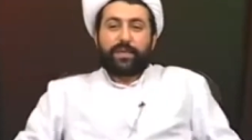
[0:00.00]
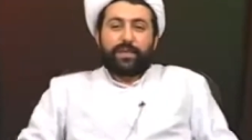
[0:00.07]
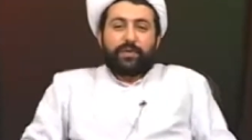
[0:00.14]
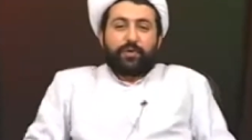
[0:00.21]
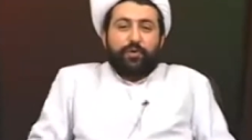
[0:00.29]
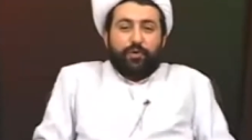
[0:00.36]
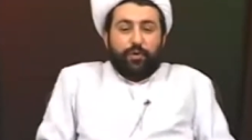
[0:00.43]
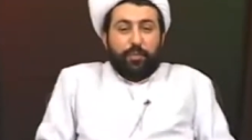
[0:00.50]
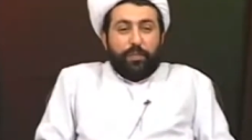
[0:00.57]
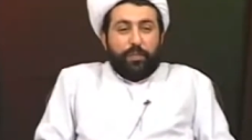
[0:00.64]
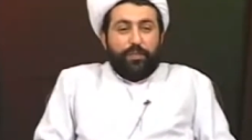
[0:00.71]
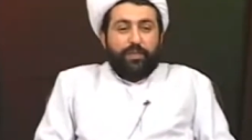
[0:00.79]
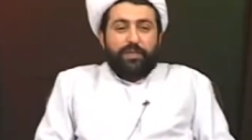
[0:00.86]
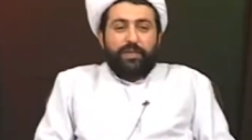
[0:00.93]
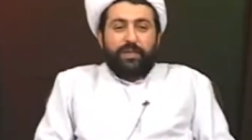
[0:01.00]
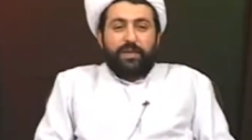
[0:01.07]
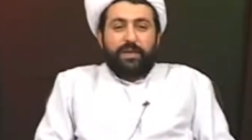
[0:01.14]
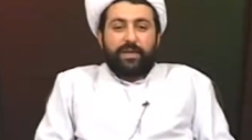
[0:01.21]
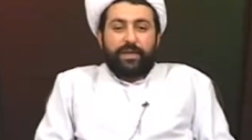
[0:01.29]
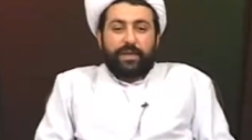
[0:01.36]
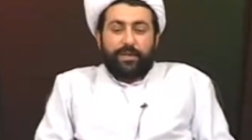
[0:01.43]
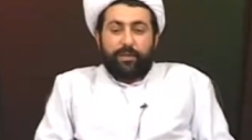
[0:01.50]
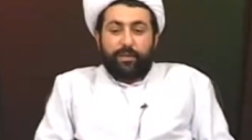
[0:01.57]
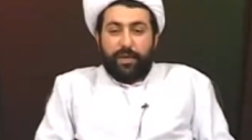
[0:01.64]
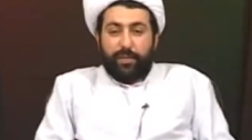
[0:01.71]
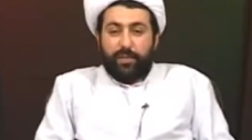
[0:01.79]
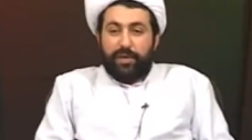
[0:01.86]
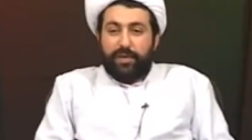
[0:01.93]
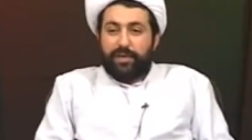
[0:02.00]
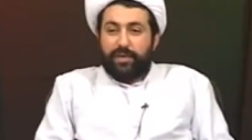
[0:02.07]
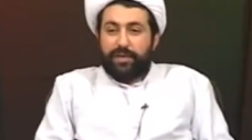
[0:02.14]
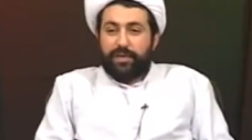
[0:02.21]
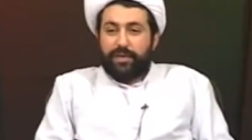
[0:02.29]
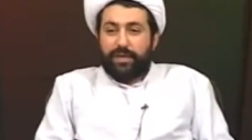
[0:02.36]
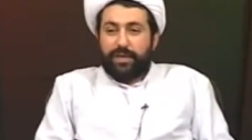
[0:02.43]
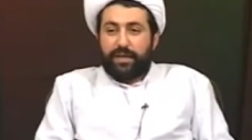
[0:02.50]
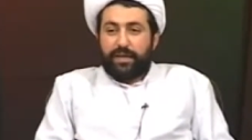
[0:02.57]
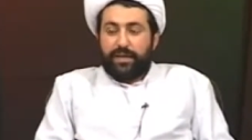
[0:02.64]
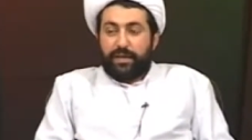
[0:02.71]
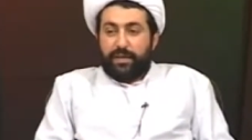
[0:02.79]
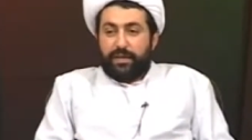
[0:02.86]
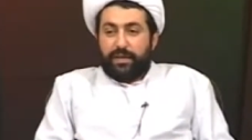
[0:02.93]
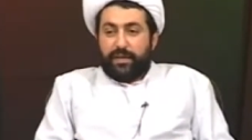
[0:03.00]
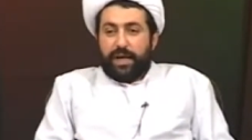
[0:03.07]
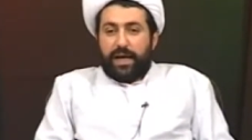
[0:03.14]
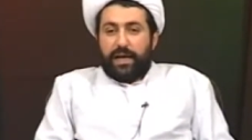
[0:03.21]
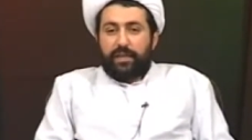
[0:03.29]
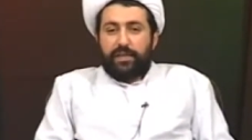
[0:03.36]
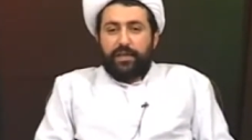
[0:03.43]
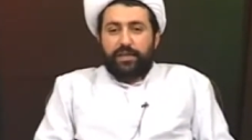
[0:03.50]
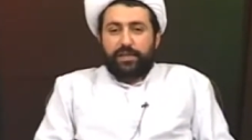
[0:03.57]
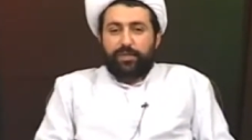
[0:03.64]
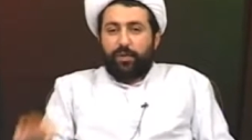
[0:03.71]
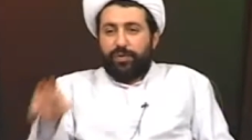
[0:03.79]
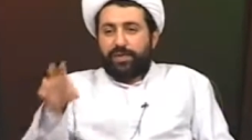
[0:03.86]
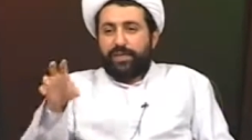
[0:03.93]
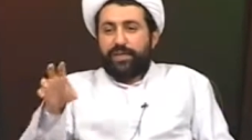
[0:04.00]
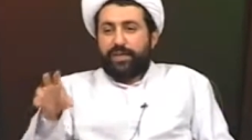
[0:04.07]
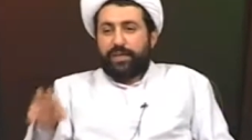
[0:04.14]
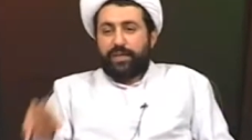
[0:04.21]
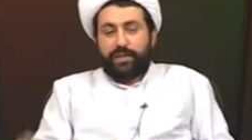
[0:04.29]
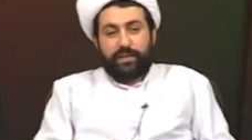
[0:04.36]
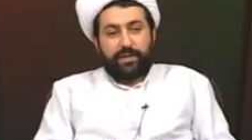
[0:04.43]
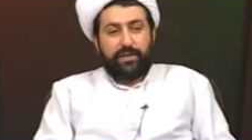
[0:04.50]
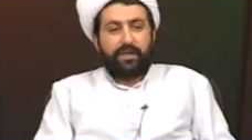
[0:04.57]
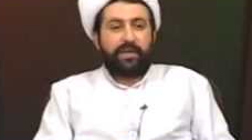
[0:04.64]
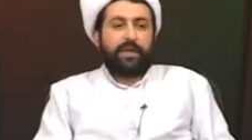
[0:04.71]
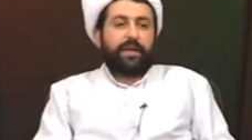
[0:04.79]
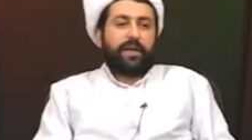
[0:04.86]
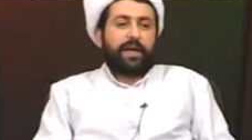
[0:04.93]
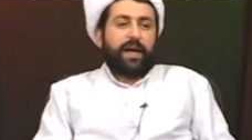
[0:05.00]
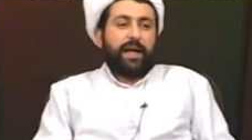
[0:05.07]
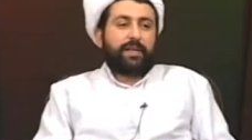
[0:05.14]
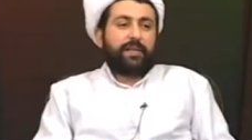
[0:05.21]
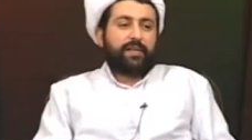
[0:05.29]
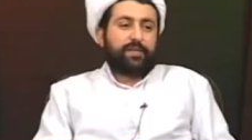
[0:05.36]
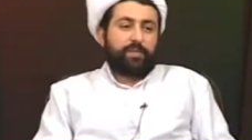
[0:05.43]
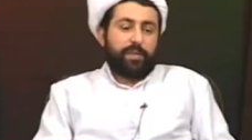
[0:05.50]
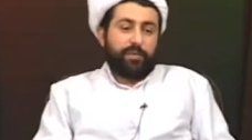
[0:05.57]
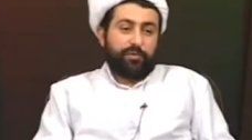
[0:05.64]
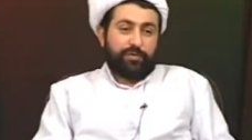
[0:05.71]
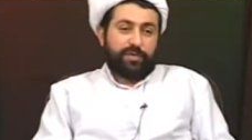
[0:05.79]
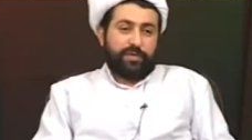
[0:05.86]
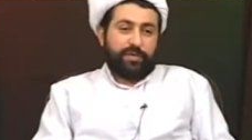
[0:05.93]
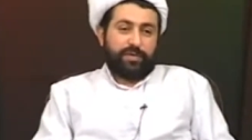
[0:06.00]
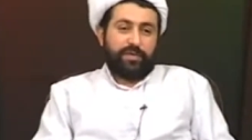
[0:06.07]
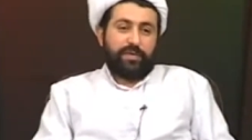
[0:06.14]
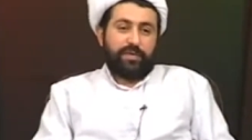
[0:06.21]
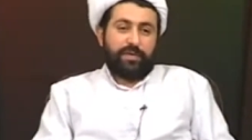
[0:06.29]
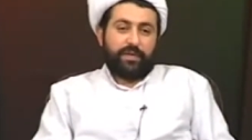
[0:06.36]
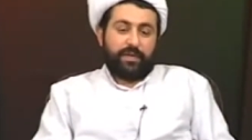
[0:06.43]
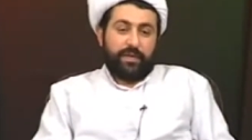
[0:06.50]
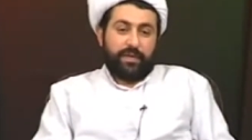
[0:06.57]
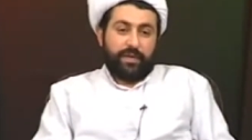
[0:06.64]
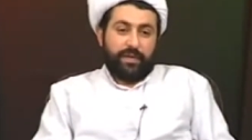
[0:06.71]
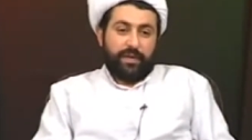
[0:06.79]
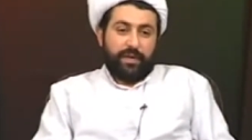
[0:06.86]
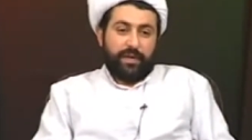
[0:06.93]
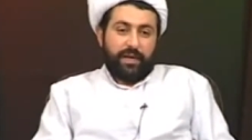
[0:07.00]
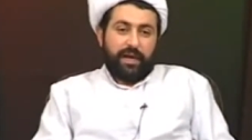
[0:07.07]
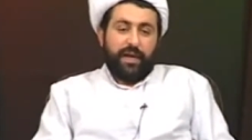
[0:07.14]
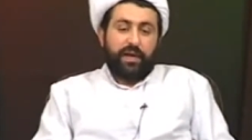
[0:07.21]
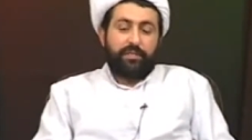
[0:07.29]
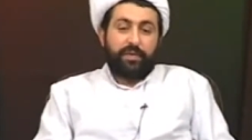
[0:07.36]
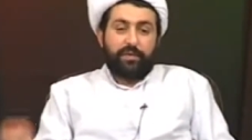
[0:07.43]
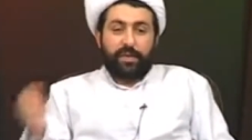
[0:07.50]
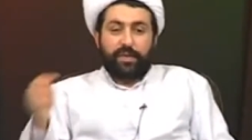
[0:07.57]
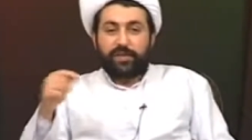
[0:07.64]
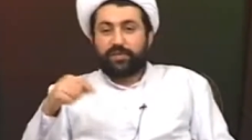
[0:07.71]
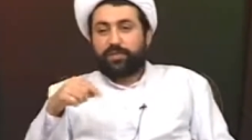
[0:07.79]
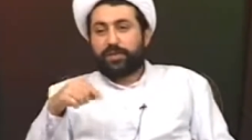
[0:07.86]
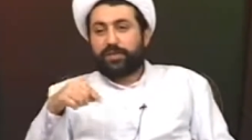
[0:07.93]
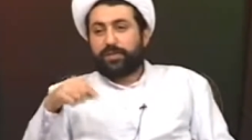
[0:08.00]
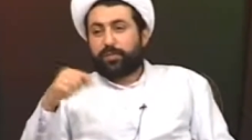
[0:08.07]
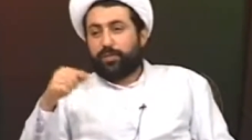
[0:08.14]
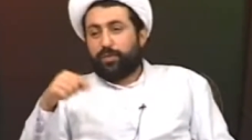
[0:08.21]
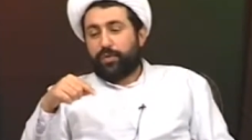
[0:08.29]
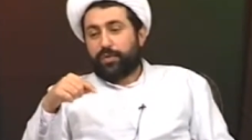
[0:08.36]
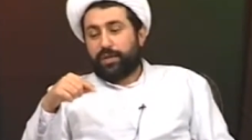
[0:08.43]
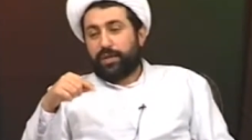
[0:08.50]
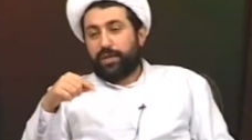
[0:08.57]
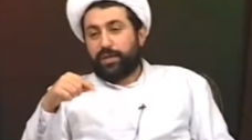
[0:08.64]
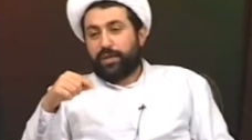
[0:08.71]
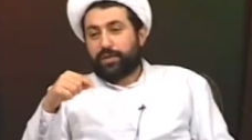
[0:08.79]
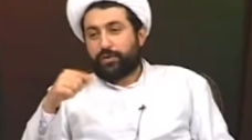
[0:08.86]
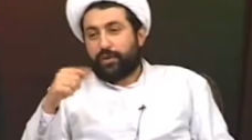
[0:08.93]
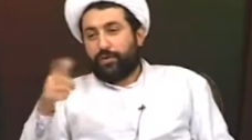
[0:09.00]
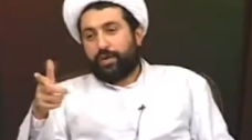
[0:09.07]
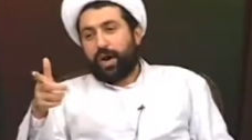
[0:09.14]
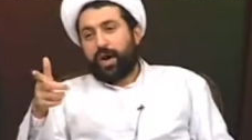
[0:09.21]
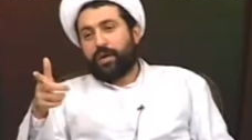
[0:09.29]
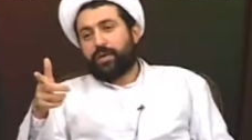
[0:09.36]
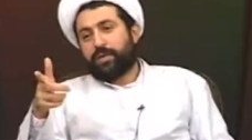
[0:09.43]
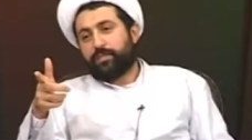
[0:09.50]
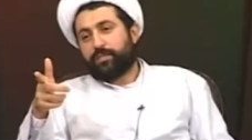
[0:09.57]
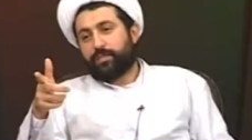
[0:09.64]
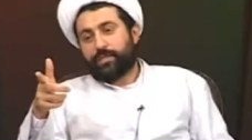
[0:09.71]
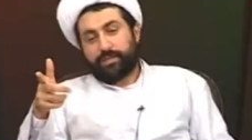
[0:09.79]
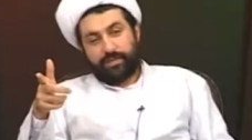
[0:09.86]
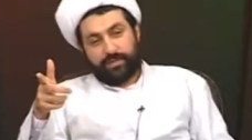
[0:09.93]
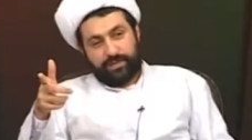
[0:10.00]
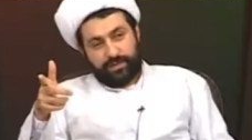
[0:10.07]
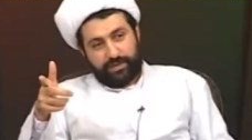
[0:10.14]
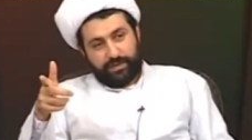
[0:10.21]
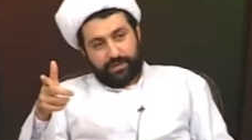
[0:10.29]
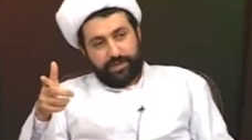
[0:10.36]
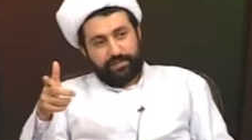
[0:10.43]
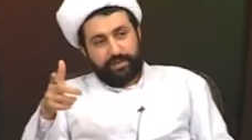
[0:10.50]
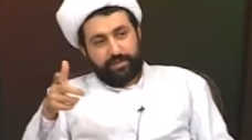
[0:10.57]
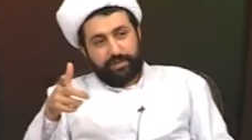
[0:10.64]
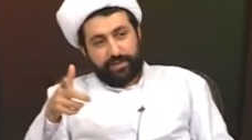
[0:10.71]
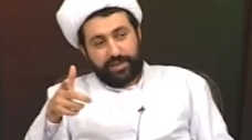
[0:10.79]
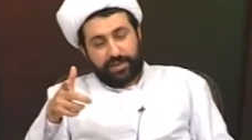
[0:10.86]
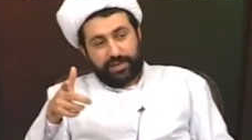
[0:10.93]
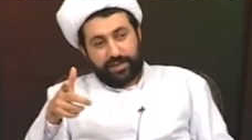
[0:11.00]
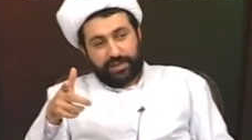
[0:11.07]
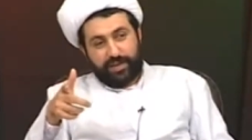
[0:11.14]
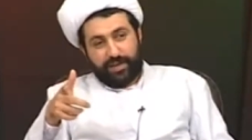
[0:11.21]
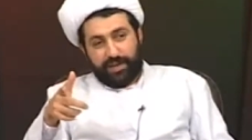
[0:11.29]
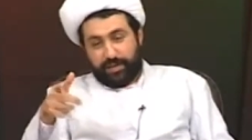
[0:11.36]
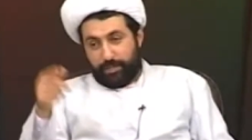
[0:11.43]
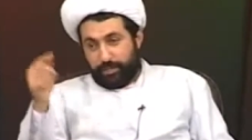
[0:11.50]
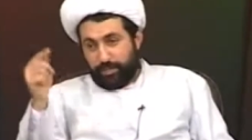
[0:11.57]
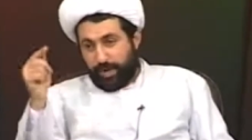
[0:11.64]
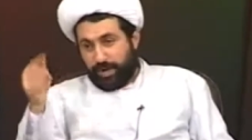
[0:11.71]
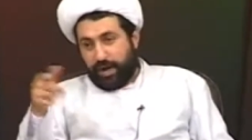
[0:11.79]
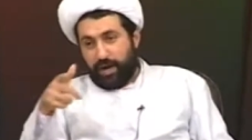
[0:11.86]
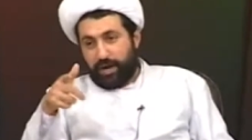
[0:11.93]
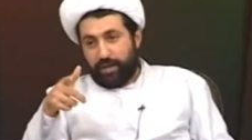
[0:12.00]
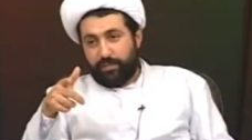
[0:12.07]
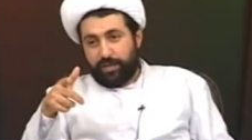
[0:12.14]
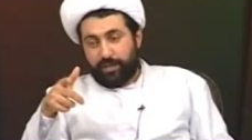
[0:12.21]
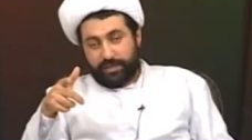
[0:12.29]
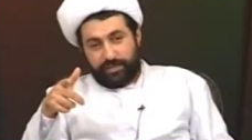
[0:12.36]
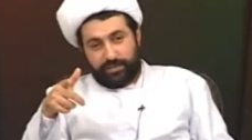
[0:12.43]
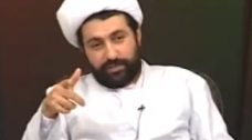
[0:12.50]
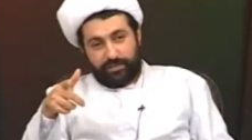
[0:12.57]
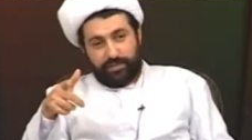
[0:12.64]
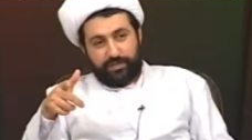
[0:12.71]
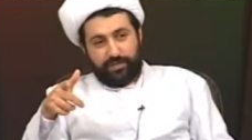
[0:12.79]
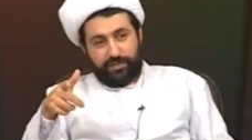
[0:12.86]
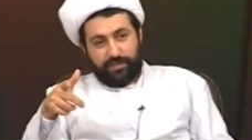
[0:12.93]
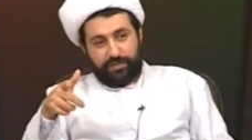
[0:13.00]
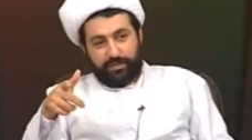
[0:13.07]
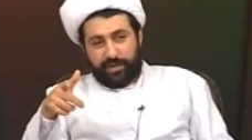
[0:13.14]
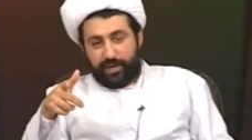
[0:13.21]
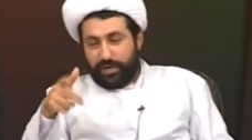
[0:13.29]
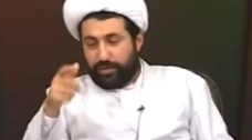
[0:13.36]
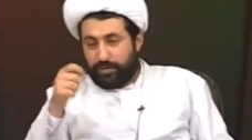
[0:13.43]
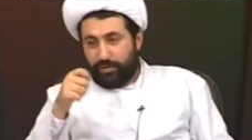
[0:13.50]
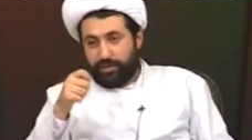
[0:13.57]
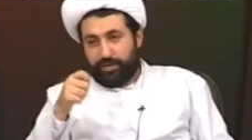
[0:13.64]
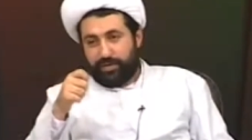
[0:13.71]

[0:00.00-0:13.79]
two people had in a small city had dispute Everyone was supporting his own alim. This one was saying that my alim is very good.